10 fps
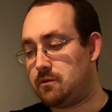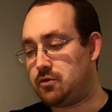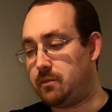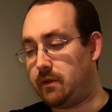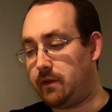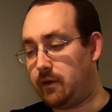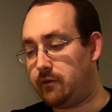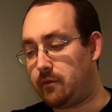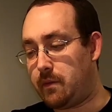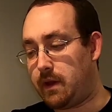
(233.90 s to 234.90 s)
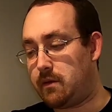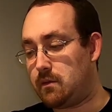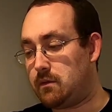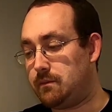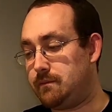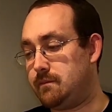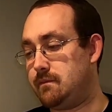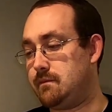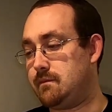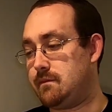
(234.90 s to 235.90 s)
should be the user manual,
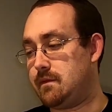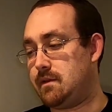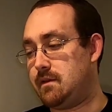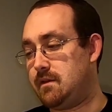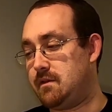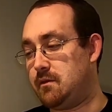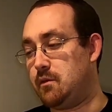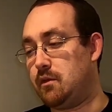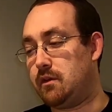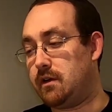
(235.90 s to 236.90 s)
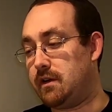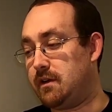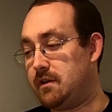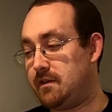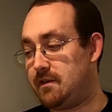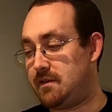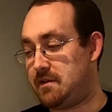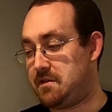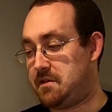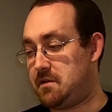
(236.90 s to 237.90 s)
or
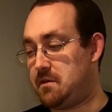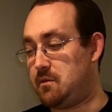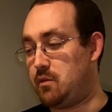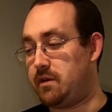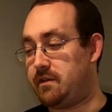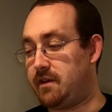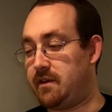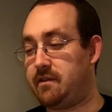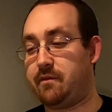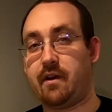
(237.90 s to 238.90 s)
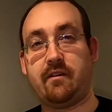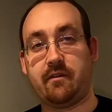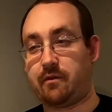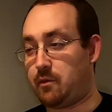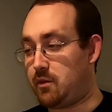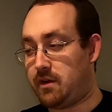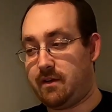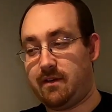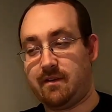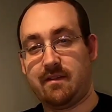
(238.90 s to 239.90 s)
what suffices for
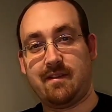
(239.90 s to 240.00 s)
one.